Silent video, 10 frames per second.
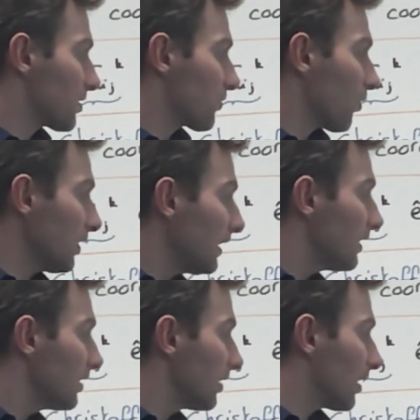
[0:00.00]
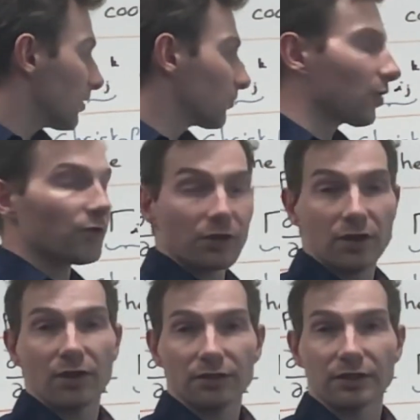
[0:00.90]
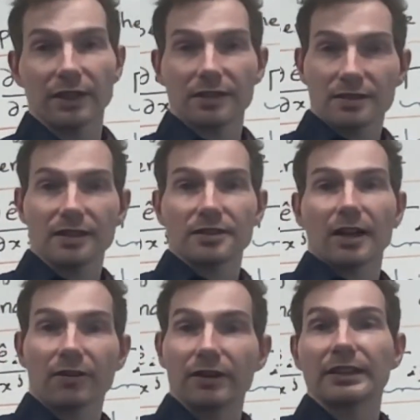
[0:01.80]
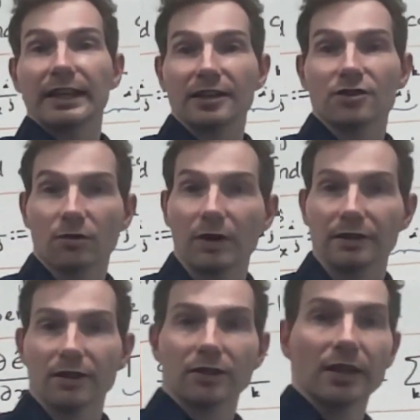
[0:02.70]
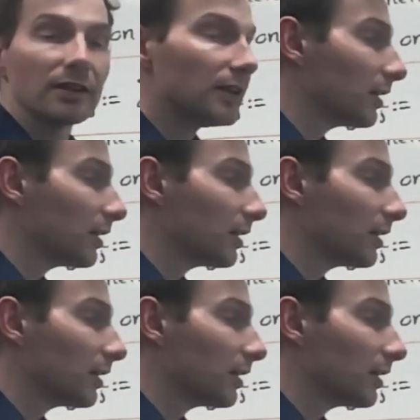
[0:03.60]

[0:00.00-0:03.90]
is for E, and for the coordinates that directly x or y. Okay,